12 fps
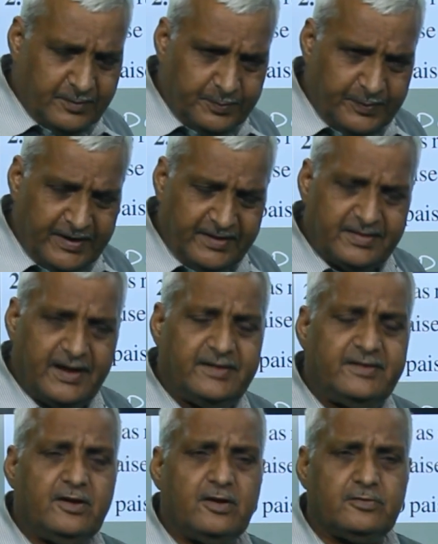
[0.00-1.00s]
rupees, that
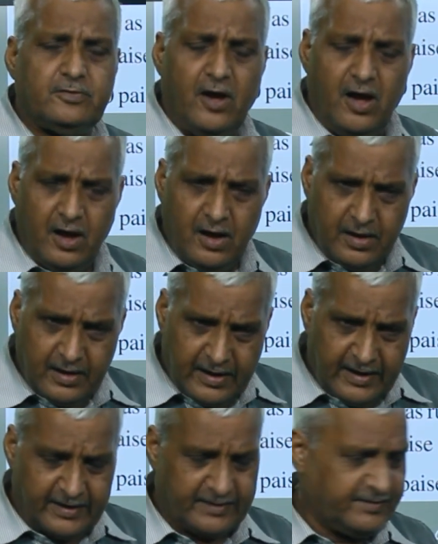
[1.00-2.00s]
is also
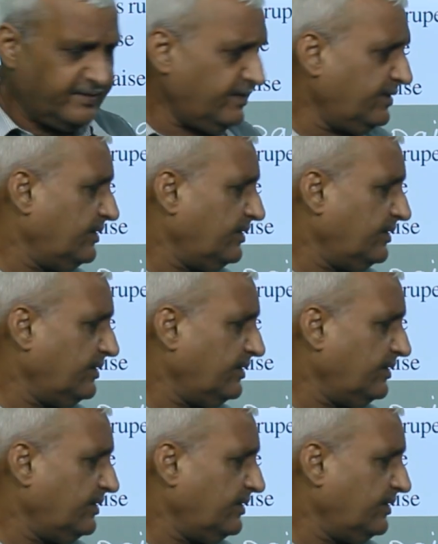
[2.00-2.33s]
correct.